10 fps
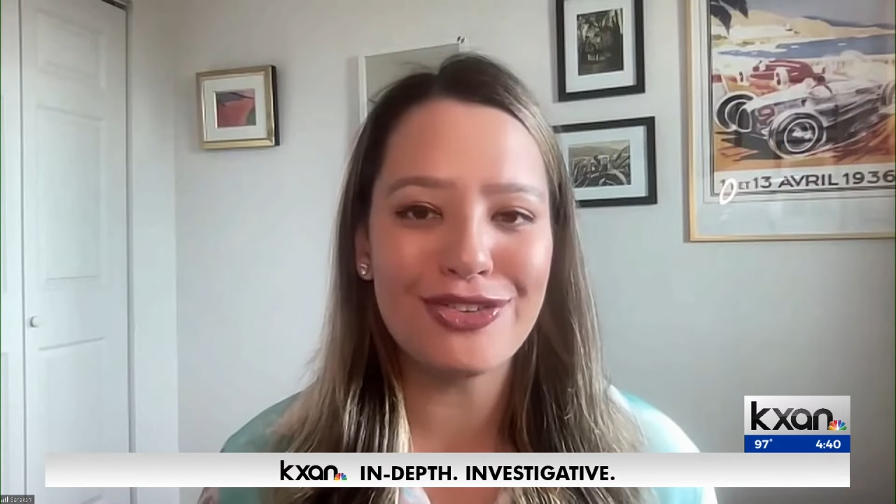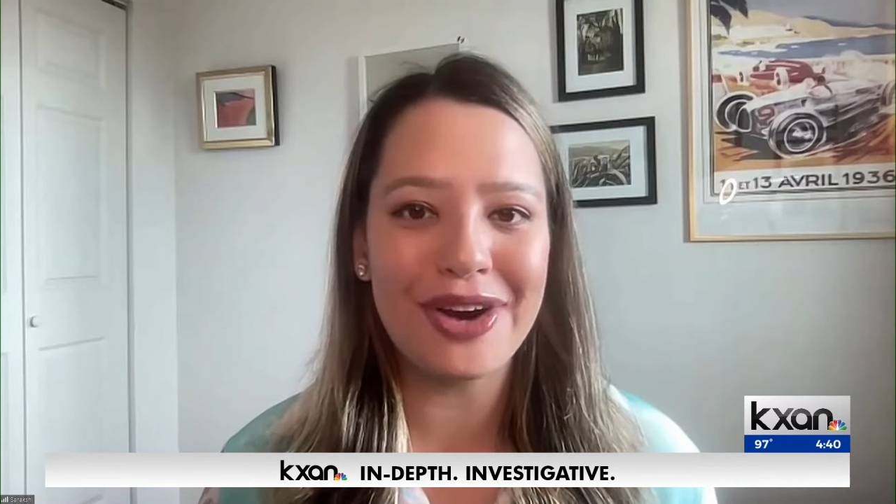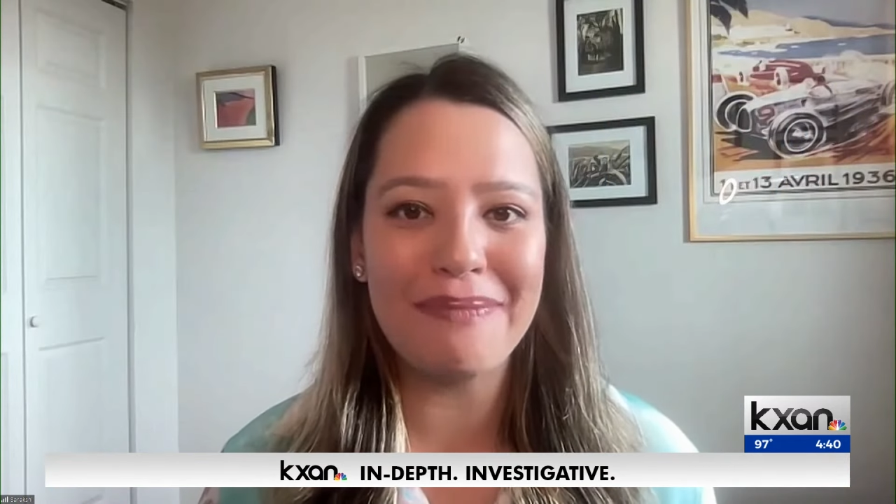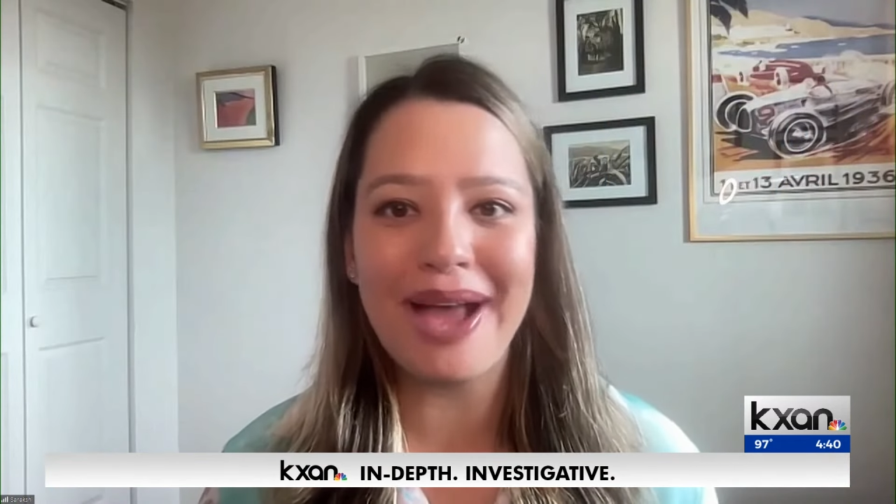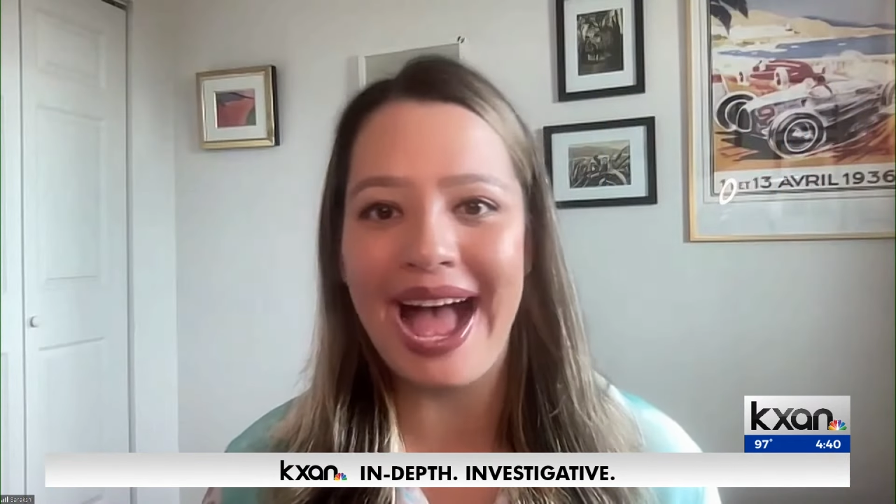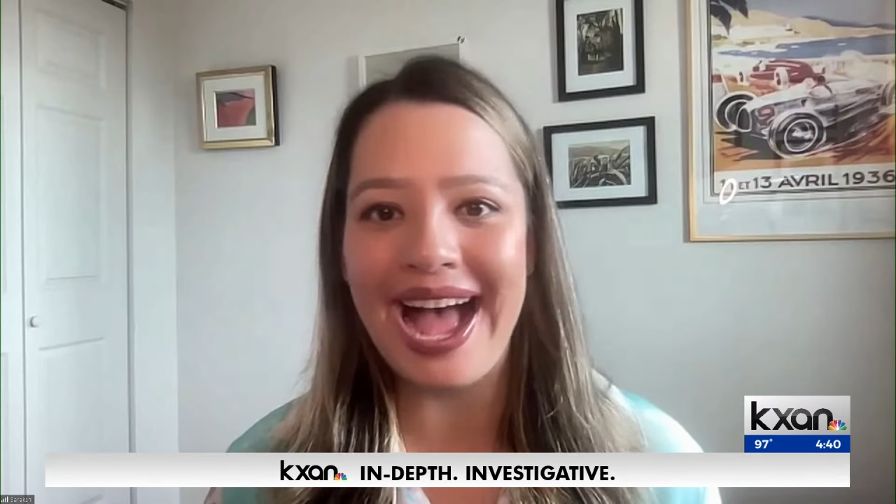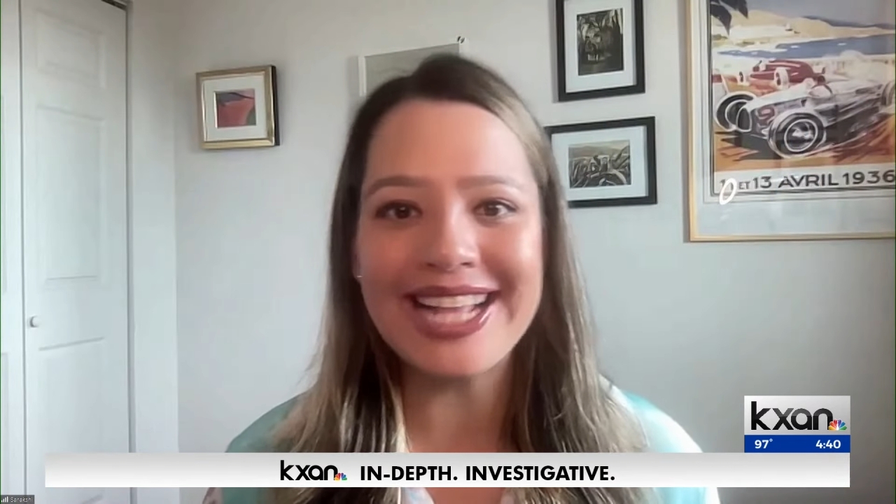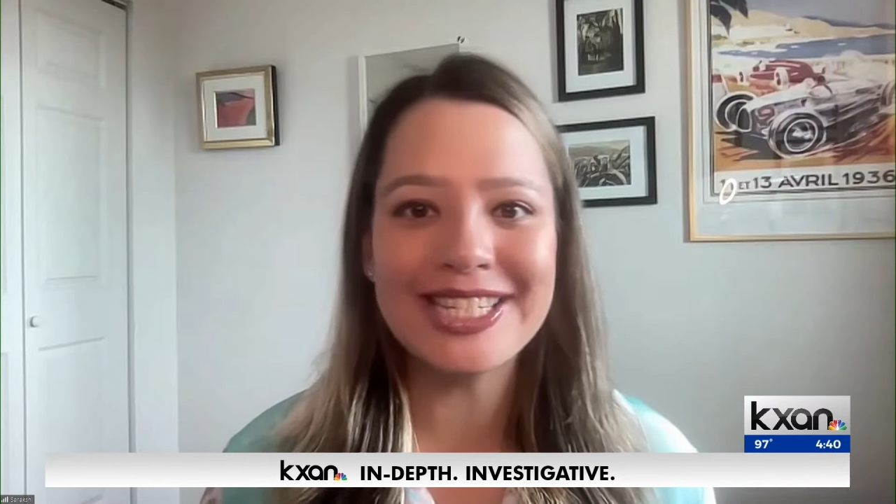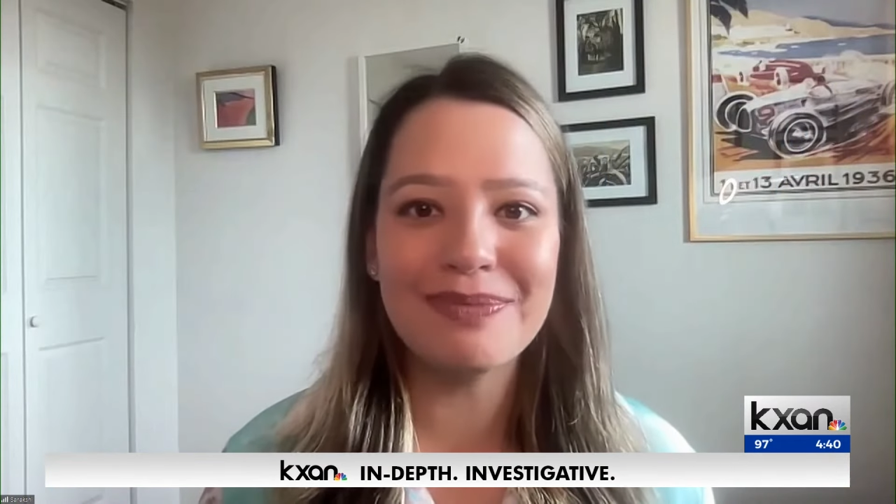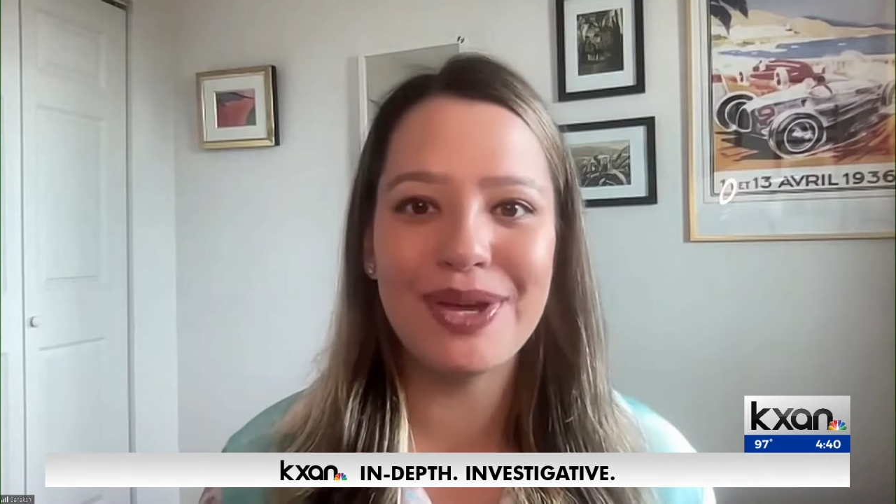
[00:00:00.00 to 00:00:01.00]
Trump
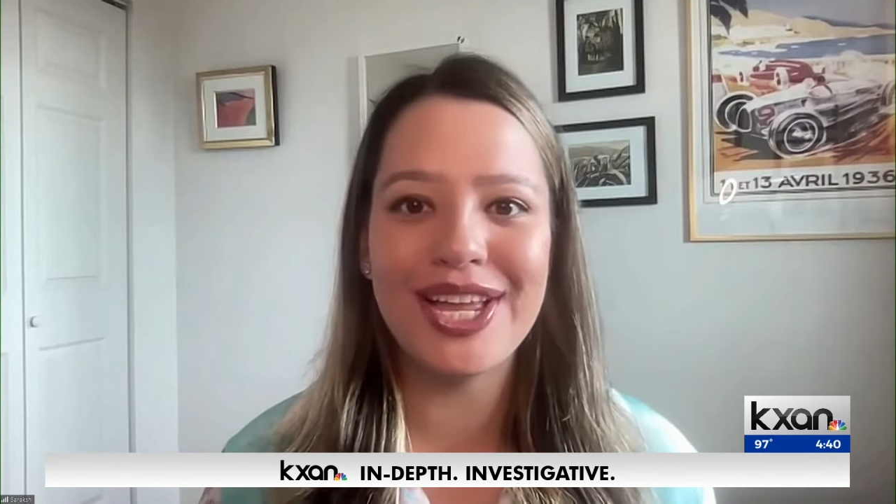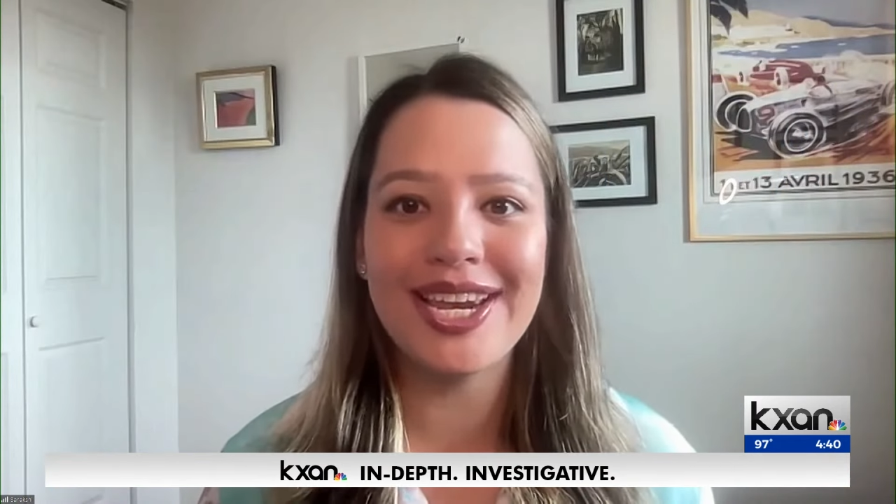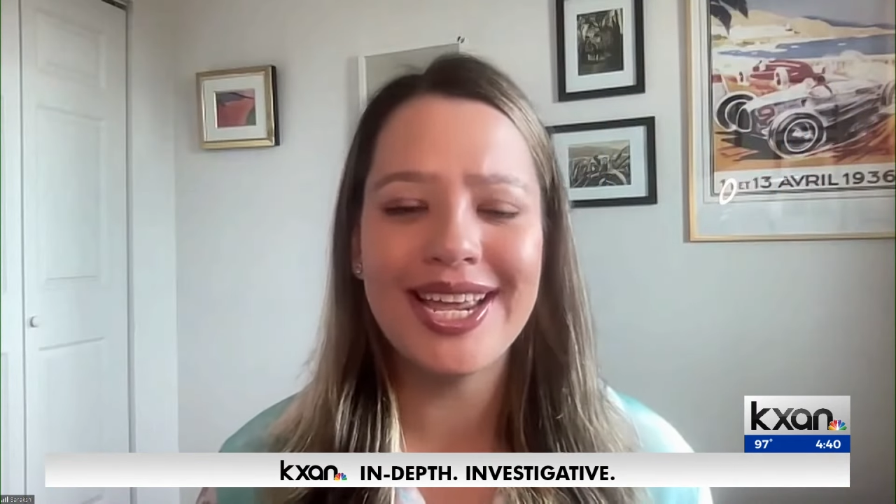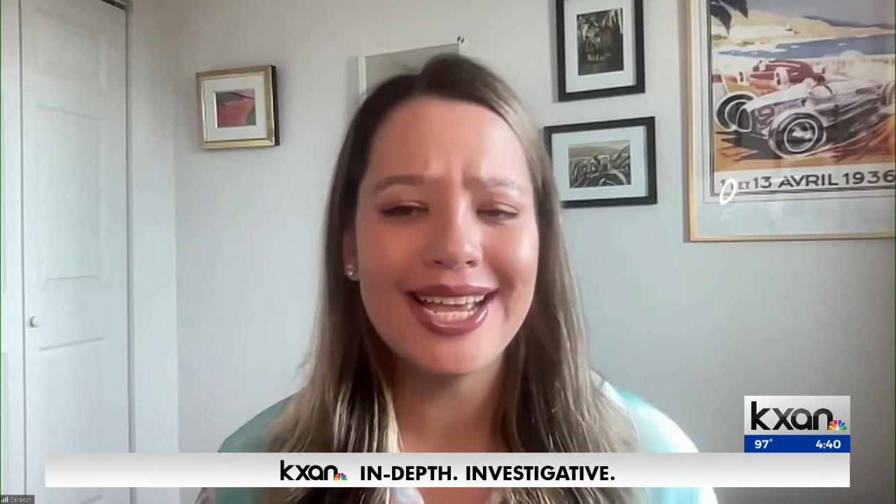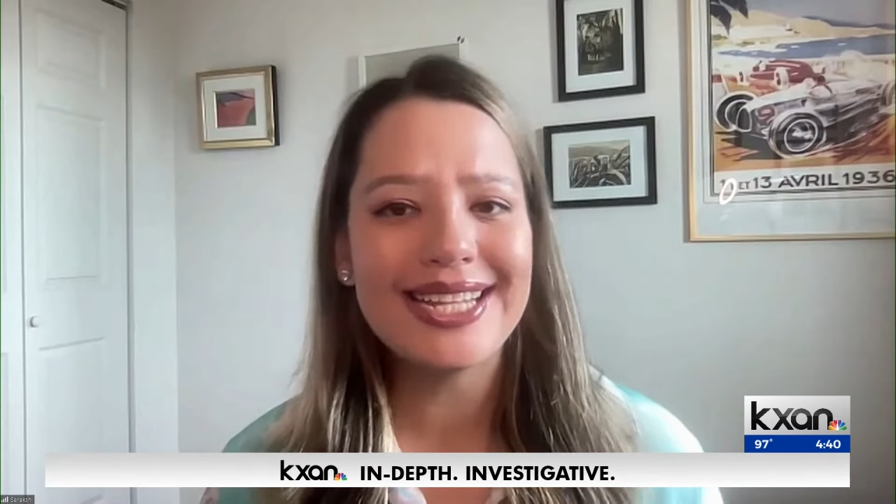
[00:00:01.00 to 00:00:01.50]
has been